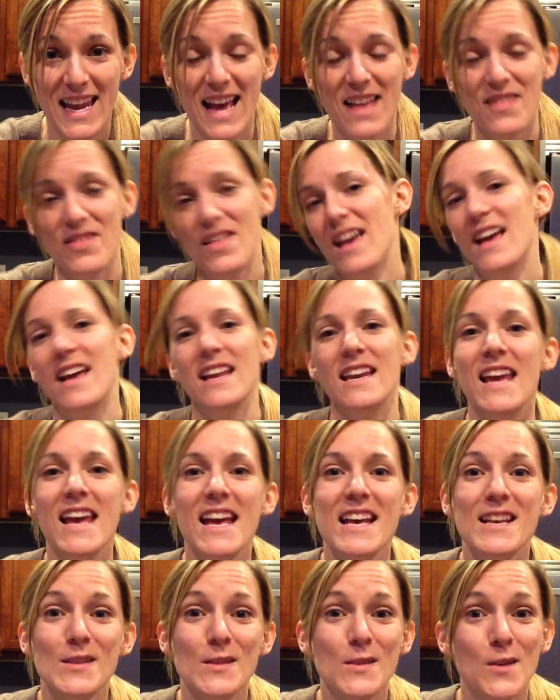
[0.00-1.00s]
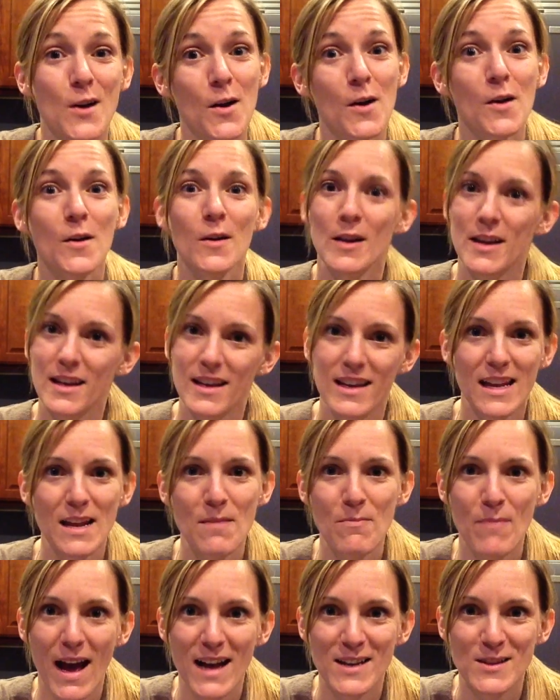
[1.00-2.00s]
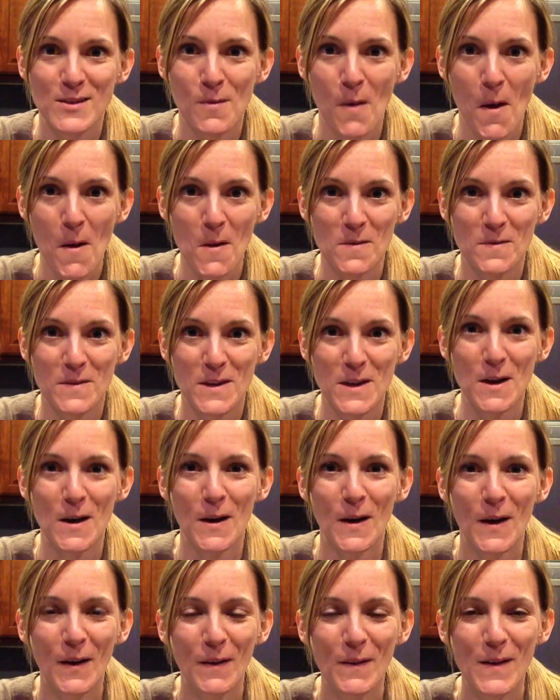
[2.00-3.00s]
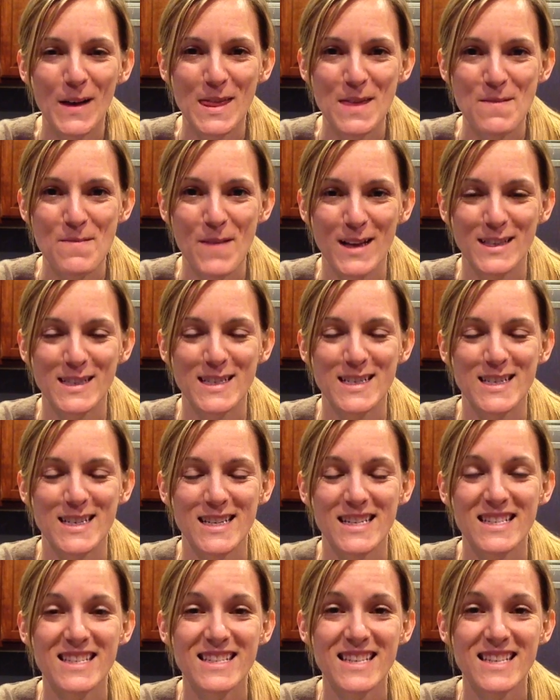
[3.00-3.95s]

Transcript: and then start getting back to all of you with the messages.